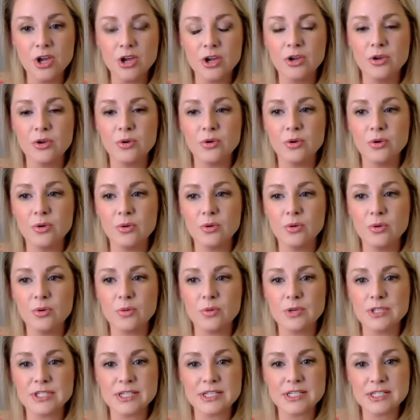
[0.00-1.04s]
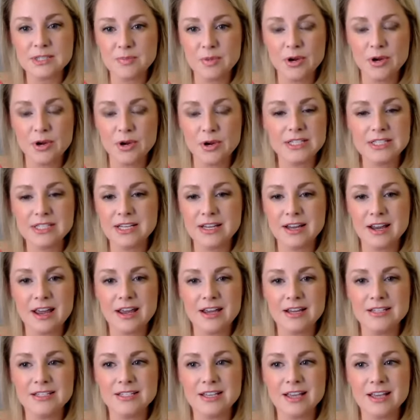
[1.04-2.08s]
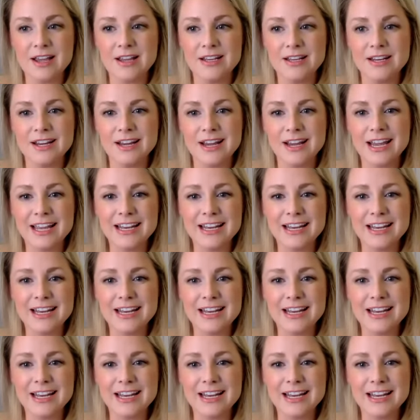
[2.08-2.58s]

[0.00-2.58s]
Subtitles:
who was experiencing anxiety.